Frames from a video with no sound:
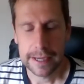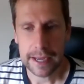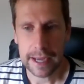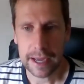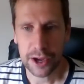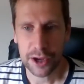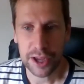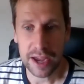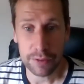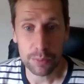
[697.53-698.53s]
how
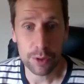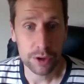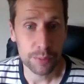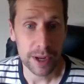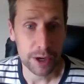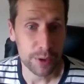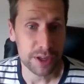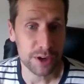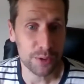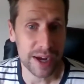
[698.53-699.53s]
everyone, no matter whether
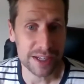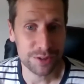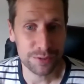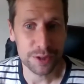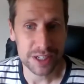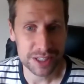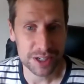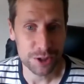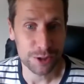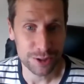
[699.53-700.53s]
you're wise or foolish,
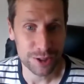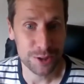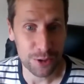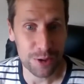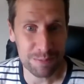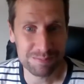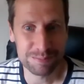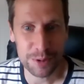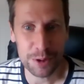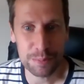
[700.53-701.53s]
endures a storm.
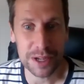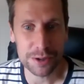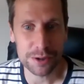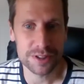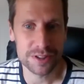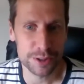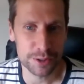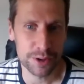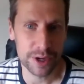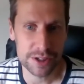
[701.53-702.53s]
Both builders in the
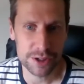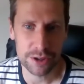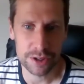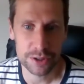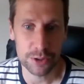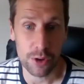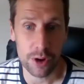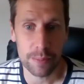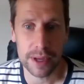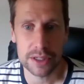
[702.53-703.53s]
story endured a
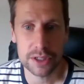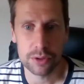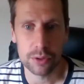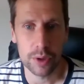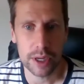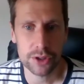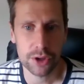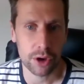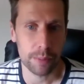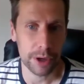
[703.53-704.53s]
storm. And so I
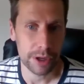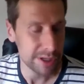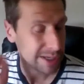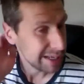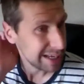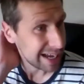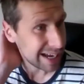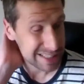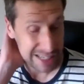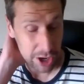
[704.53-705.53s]
talk about
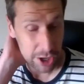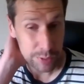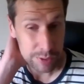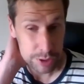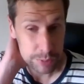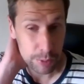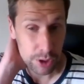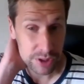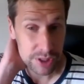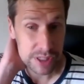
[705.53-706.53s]
actually, how do we
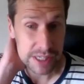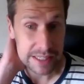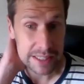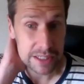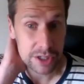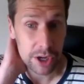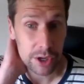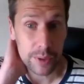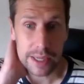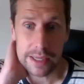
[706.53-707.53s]
respond to Jesus? How do
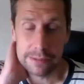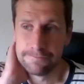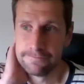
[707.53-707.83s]
we